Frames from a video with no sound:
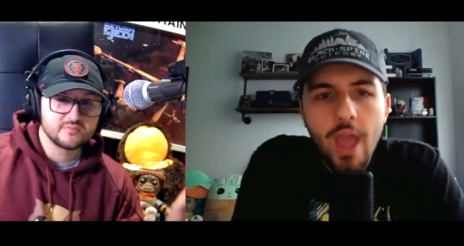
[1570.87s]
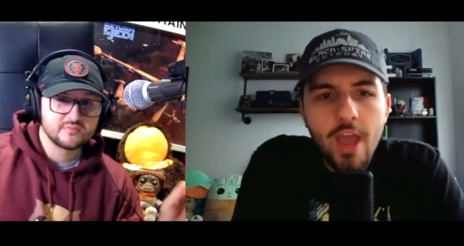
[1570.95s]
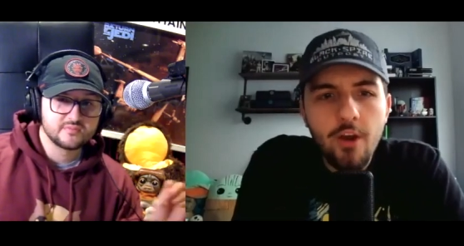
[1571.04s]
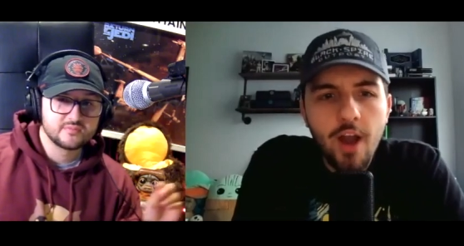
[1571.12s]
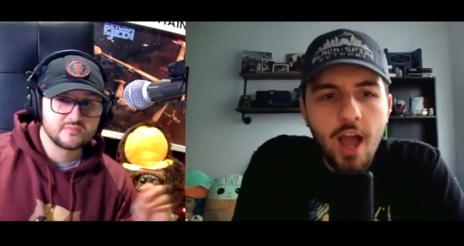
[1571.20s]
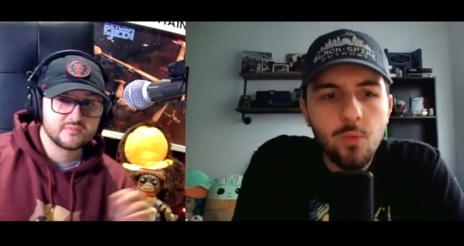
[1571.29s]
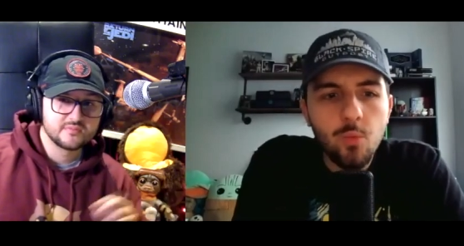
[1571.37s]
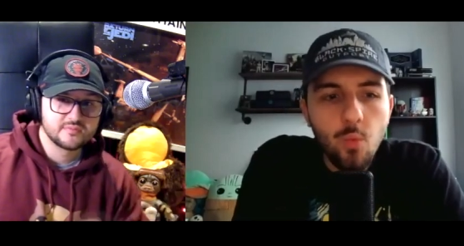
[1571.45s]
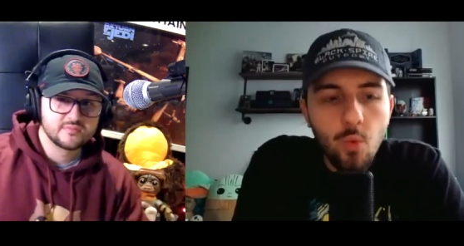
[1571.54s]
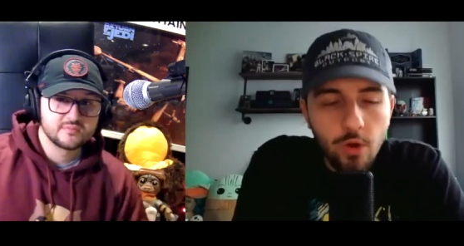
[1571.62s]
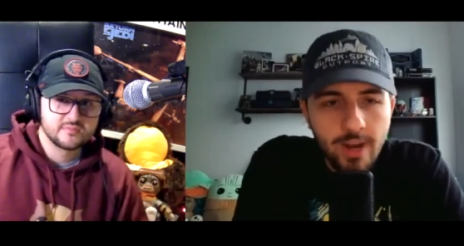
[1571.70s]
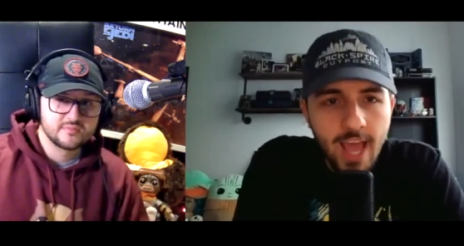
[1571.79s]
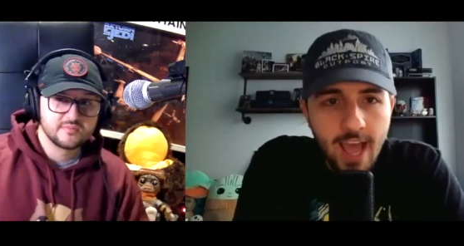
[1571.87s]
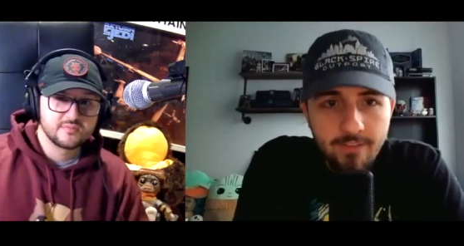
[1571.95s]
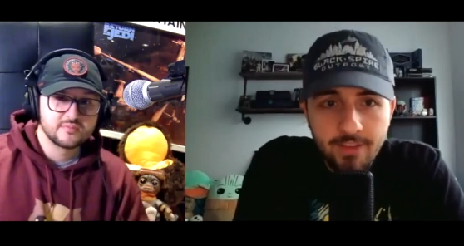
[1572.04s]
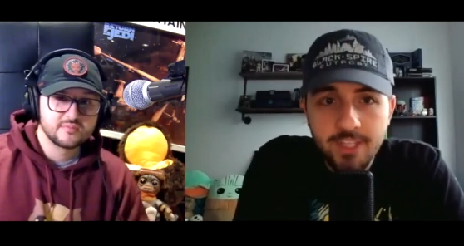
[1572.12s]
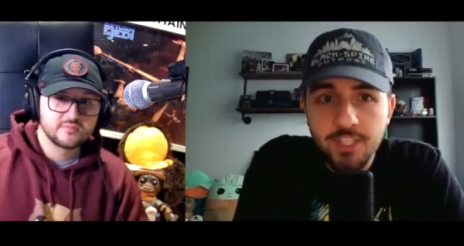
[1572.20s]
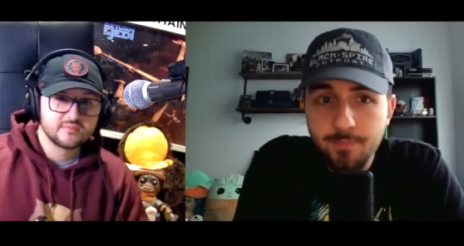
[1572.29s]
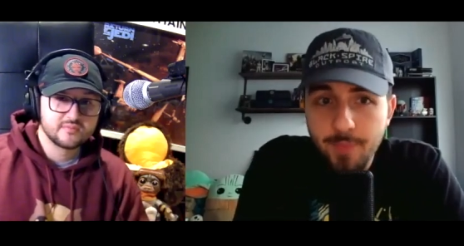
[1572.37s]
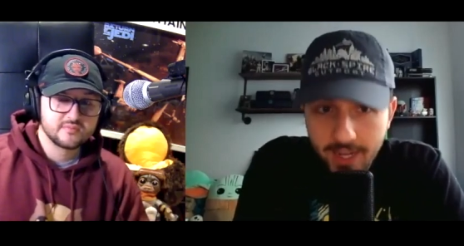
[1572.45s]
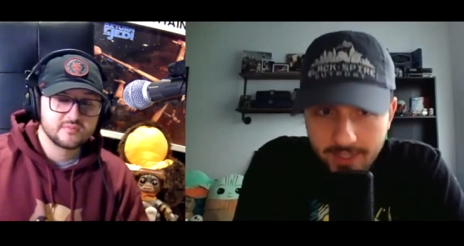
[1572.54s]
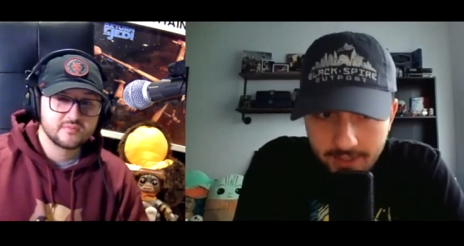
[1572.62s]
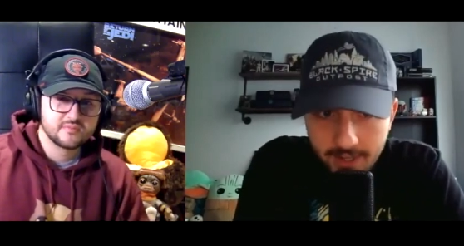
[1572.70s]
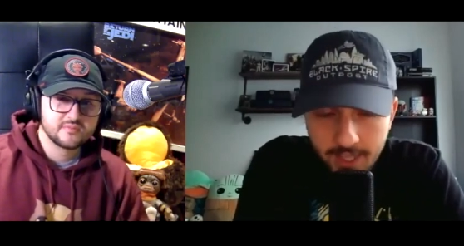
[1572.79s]
Speaker 1: I would have
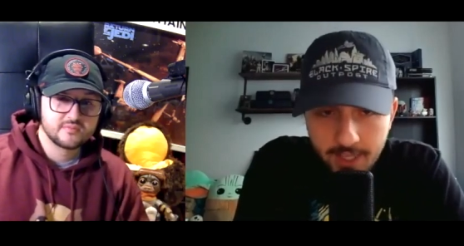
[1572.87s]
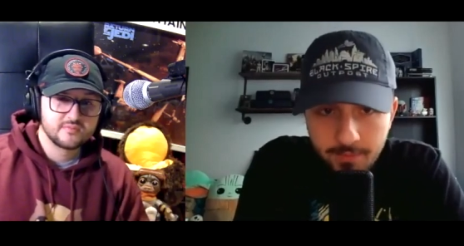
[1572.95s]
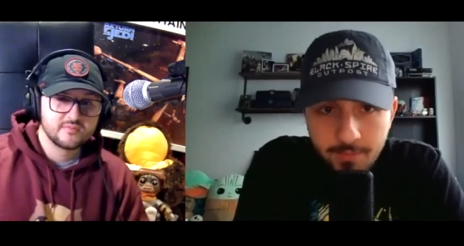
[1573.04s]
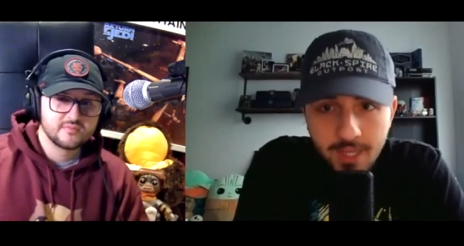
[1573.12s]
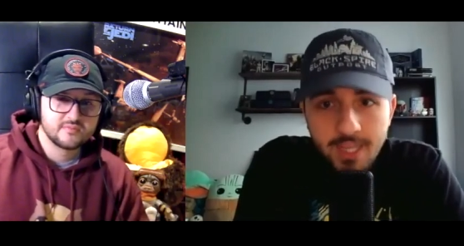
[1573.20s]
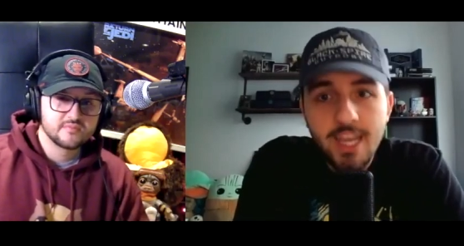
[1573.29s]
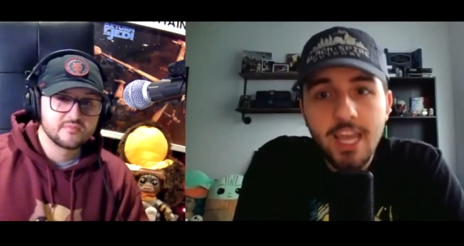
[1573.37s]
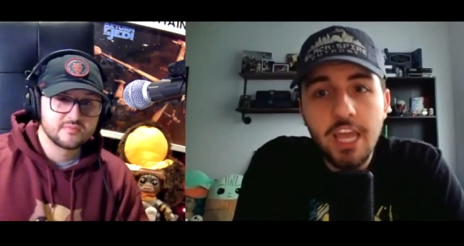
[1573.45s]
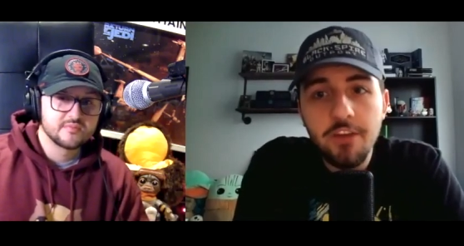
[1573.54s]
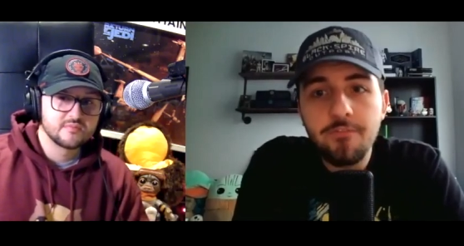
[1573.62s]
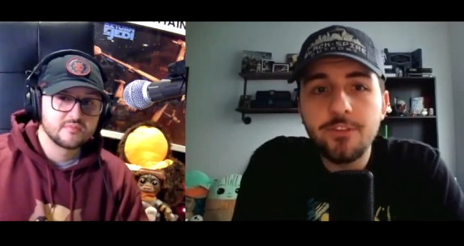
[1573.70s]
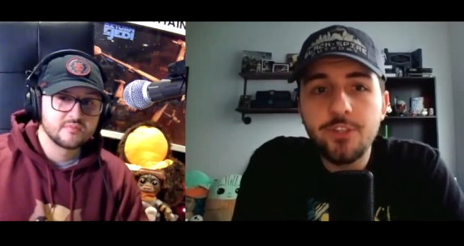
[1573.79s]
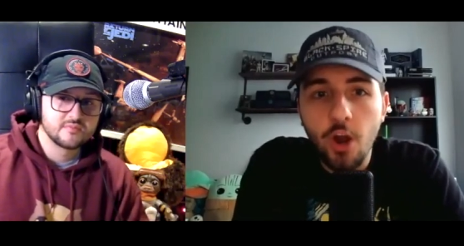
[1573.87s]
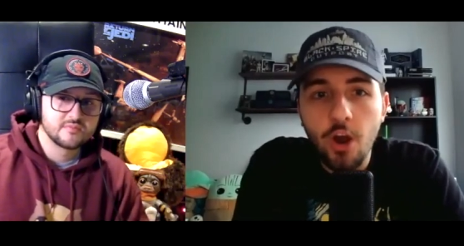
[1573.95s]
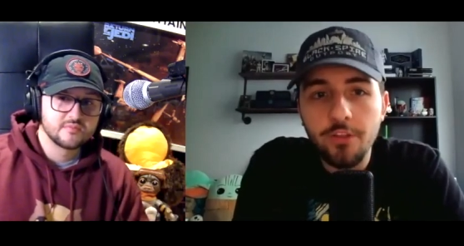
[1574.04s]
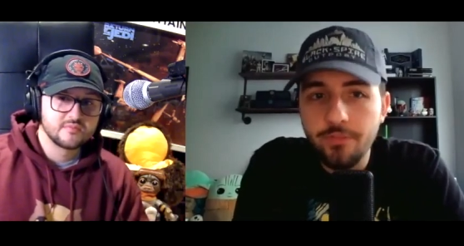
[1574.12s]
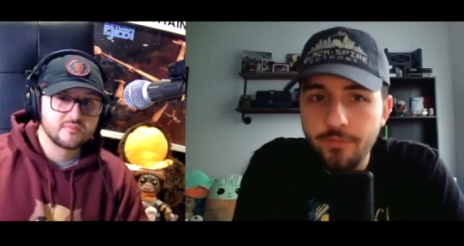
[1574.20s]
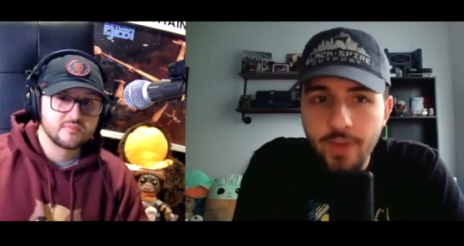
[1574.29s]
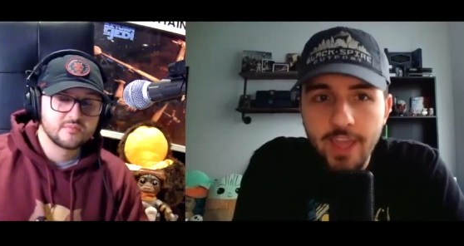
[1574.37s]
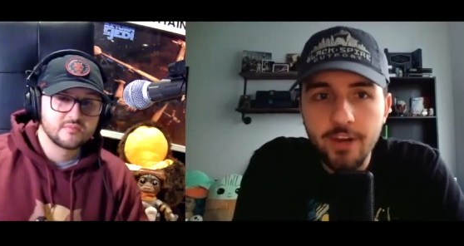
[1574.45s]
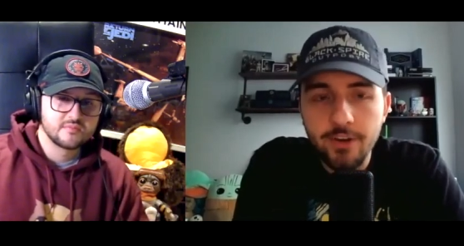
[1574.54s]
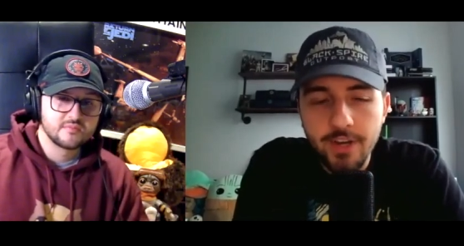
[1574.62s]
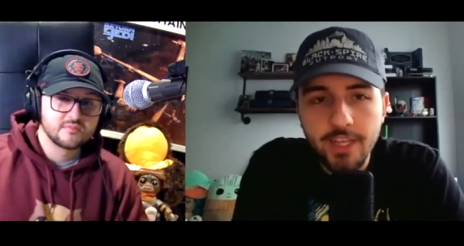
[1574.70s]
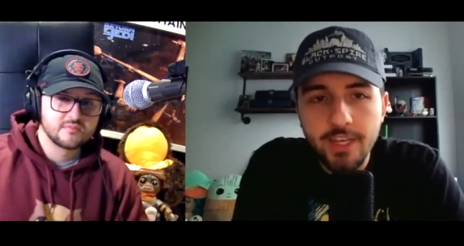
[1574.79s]
expected him if Darth Vader
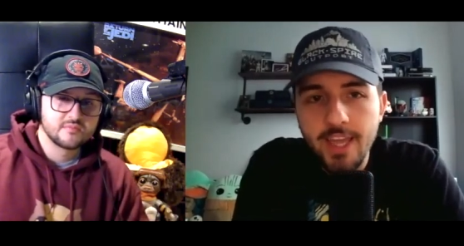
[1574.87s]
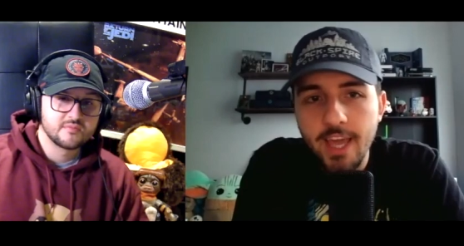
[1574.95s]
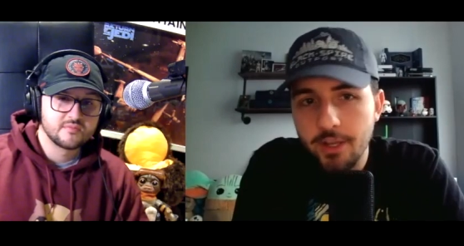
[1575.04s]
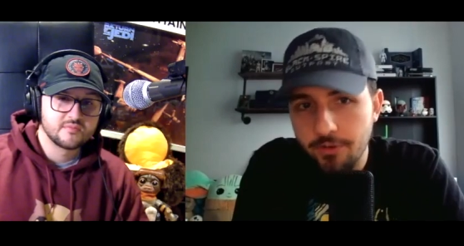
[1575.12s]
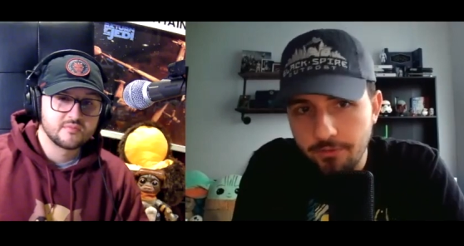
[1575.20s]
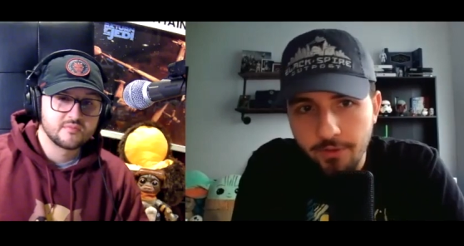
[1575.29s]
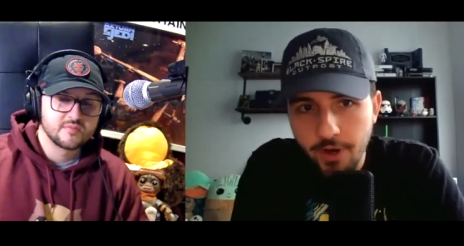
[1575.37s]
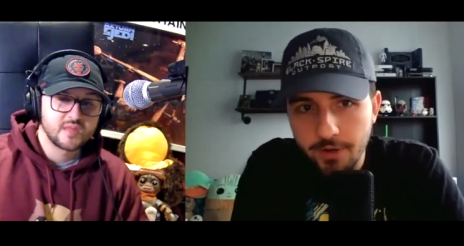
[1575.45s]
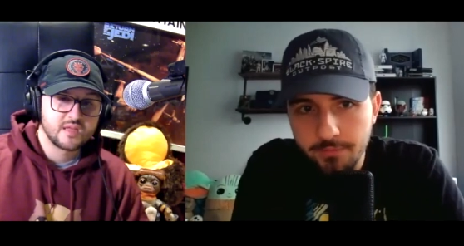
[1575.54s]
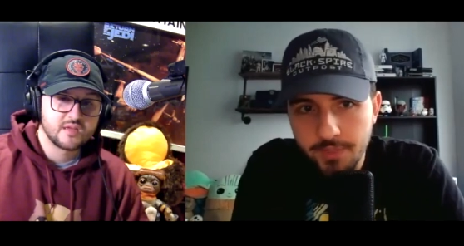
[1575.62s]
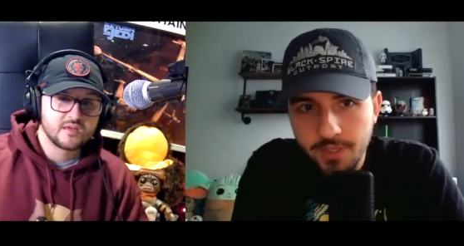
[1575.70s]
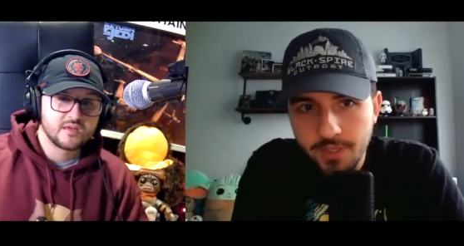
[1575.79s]
didn't get confirmed.